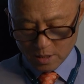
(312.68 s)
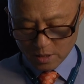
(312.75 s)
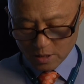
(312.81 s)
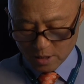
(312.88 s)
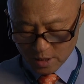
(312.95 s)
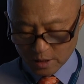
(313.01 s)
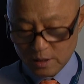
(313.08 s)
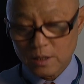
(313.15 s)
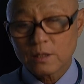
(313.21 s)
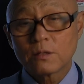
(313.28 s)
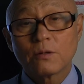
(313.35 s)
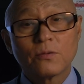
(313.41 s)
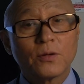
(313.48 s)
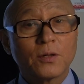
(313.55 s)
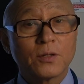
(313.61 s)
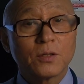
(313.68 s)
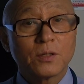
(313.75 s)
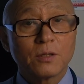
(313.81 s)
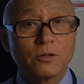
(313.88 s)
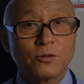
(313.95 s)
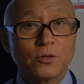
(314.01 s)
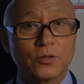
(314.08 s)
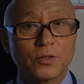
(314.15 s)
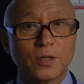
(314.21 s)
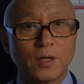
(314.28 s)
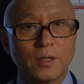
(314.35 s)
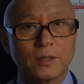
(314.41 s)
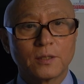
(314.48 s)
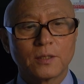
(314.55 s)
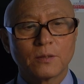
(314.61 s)
This is a very serious
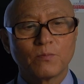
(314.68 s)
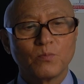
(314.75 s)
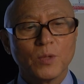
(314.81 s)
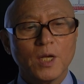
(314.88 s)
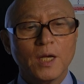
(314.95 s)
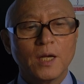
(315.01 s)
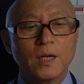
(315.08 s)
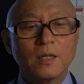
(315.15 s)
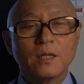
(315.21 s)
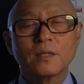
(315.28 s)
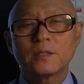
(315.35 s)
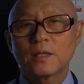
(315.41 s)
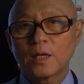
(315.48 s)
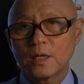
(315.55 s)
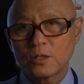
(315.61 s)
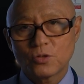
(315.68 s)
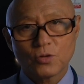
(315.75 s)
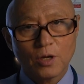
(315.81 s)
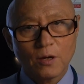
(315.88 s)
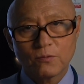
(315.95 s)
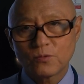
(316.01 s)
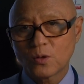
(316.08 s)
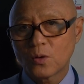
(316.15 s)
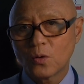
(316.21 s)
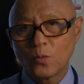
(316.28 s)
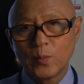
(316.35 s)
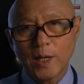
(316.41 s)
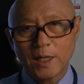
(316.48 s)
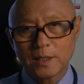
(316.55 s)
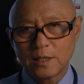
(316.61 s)
case. In this case, you have to go
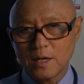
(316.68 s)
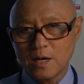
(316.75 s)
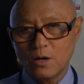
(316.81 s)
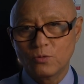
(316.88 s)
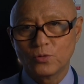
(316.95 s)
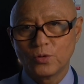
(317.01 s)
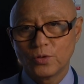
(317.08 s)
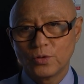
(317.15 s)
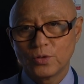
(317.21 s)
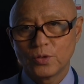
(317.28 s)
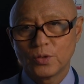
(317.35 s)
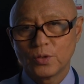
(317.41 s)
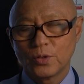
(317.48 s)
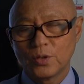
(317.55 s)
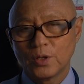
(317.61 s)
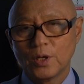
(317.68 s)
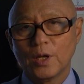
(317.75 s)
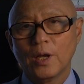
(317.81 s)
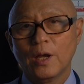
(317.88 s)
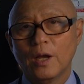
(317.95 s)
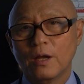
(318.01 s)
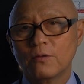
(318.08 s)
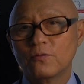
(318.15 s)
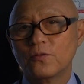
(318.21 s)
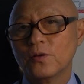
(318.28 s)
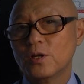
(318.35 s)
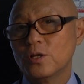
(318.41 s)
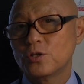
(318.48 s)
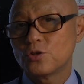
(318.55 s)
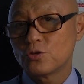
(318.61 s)
back down and
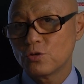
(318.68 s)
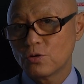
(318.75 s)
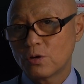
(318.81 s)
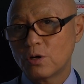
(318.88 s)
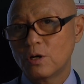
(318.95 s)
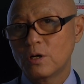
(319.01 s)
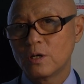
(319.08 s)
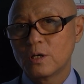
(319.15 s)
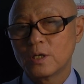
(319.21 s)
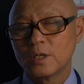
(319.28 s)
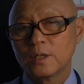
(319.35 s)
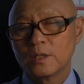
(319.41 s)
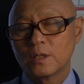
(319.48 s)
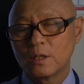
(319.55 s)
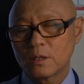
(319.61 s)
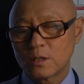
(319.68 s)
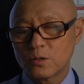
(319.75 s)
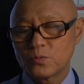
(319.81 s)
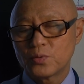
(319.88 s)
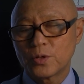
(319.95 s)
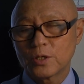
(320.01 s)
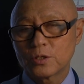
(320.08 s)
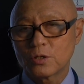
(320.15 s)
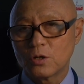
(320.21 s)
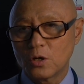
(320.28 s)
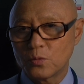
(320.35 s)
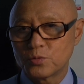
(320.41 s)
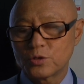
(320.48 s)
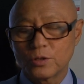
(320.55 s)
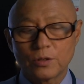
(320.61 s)
finish your decompression
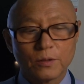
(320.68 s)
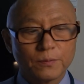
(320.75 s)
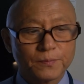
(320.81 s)
option.